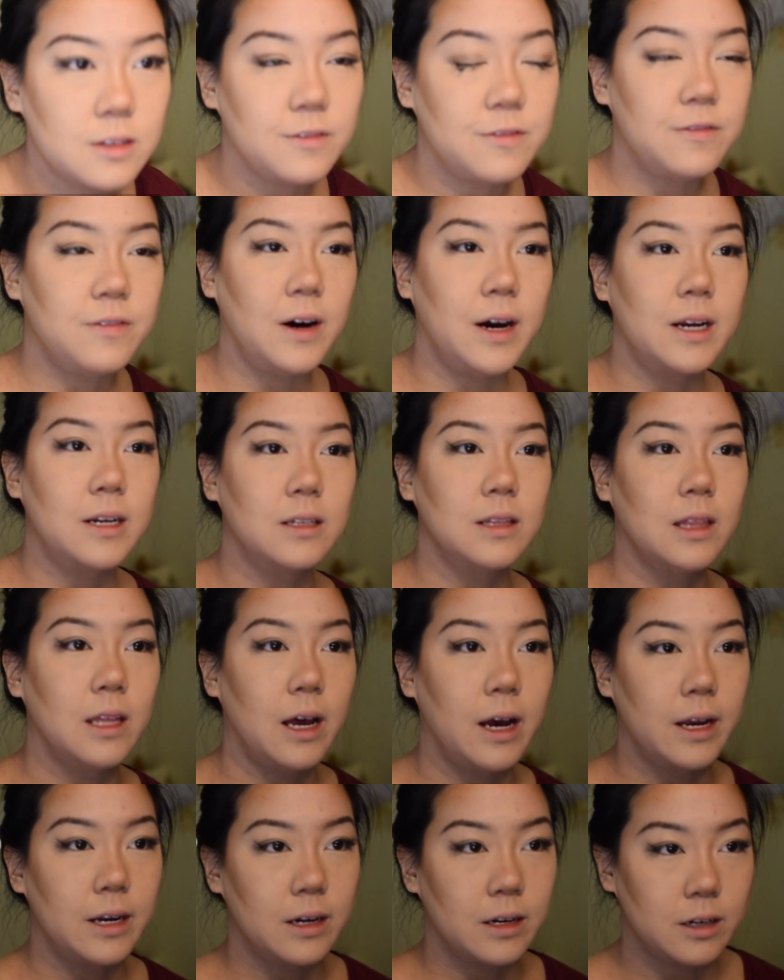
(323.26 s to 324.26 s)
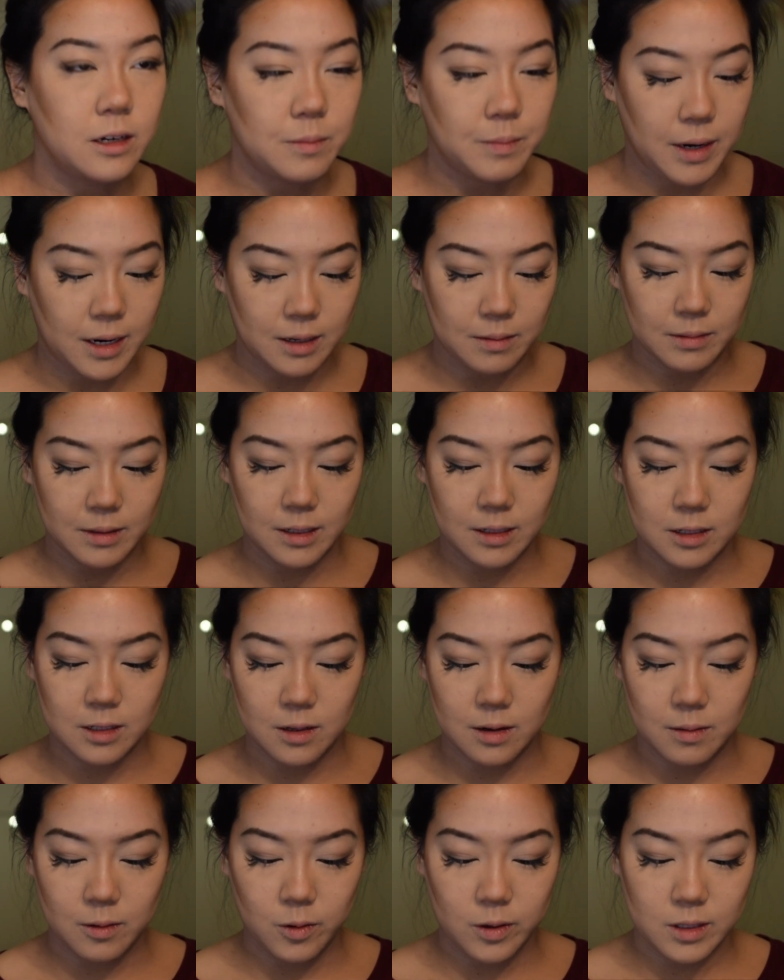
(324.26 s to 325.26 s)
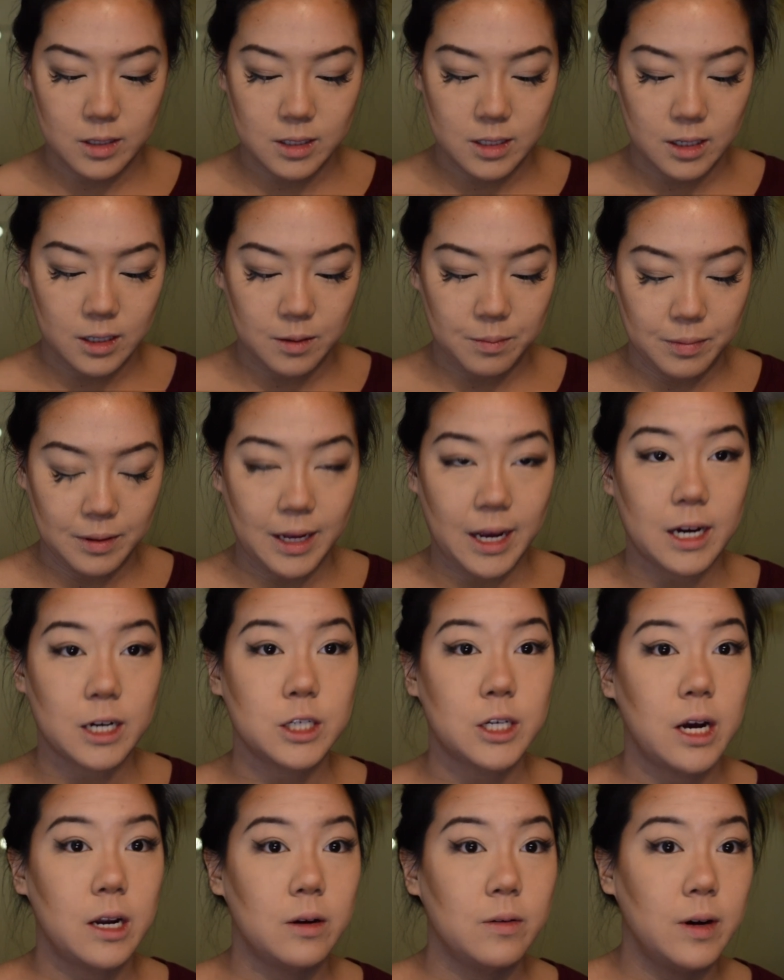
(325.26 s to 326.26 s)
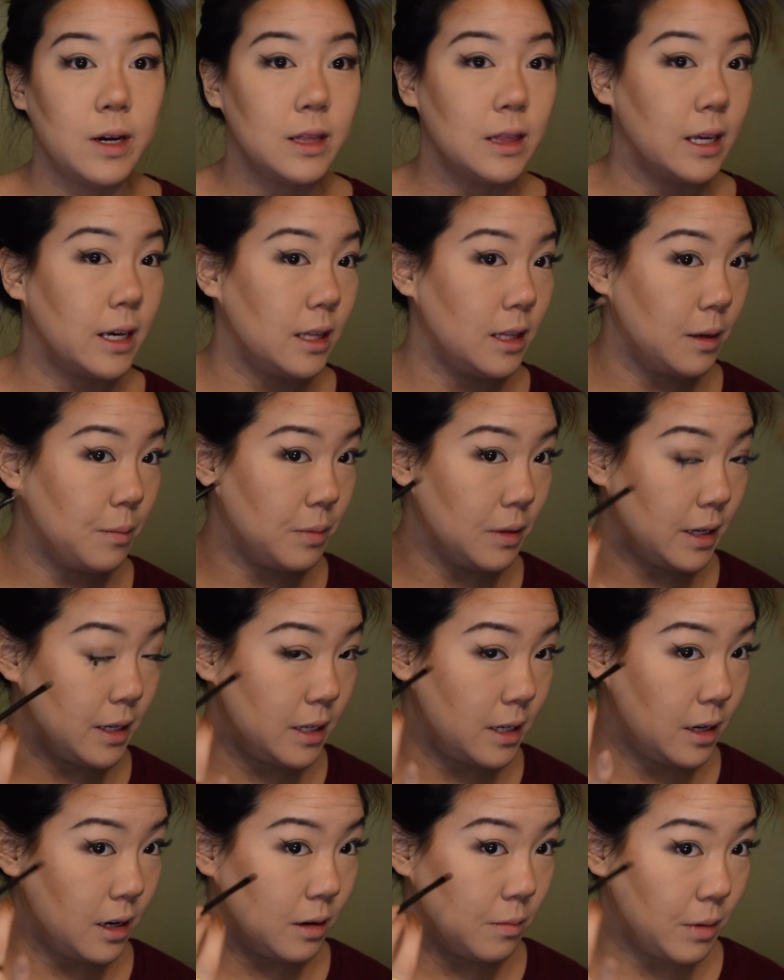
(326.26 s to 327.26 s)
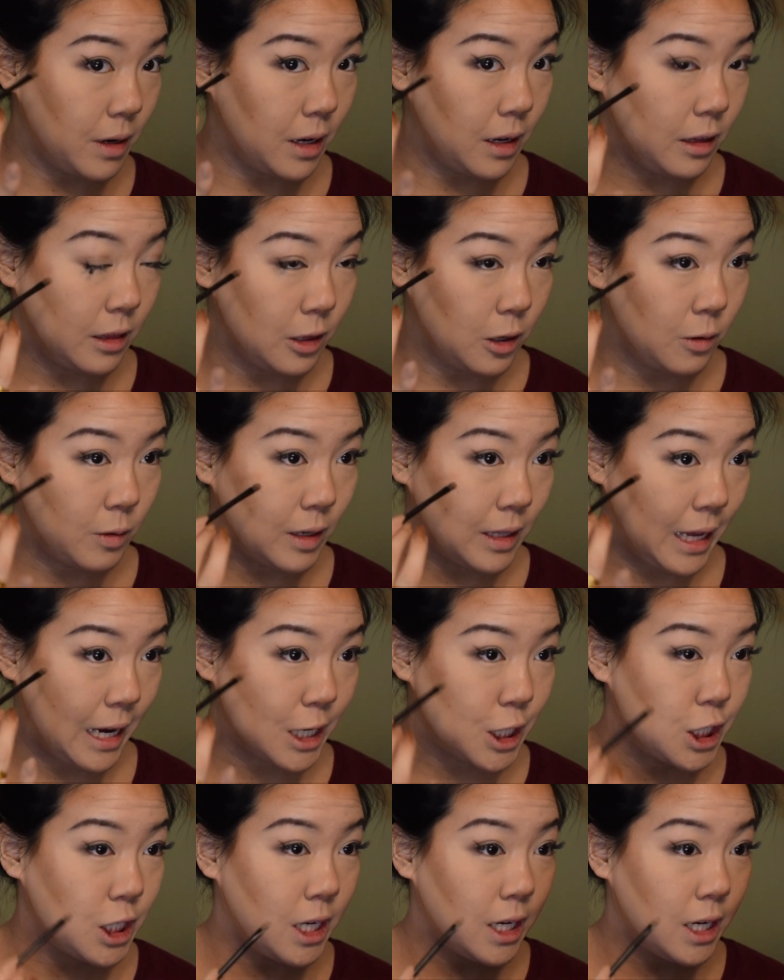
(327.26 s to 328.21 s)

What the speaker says: defined line on her bottom lid, so I'm going to take a black shadow and lightly blend it on my lower lash